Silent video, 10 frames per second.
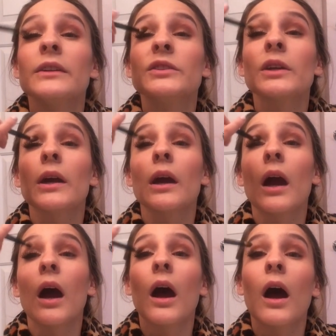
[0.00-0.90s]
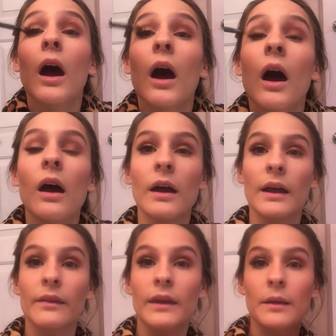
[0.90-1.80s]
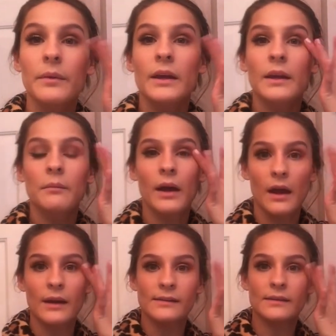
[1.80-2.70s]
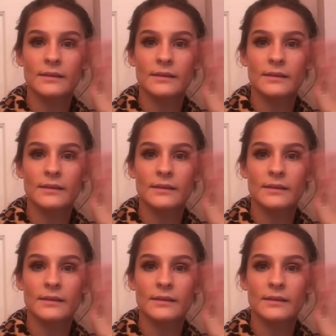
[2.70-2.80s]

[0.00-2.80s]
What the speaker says: sure that I'm getting my eyes